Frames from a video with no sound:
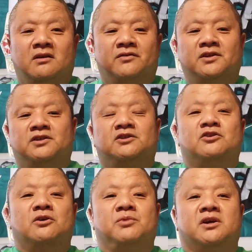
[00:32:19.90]
This is
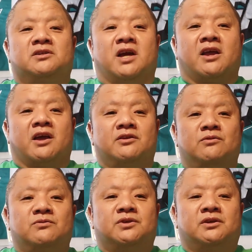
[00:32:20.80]
good because I can
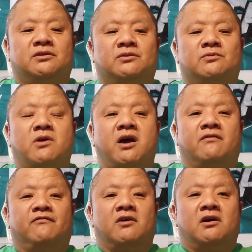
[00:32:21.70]
use it to
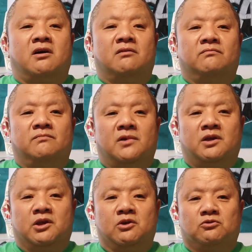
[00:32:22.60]
have
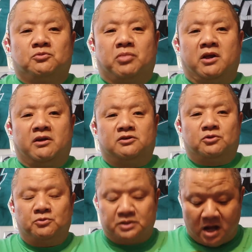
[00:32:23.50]
Eagles players
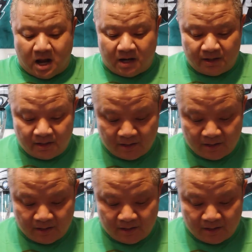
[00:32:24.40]
to sign.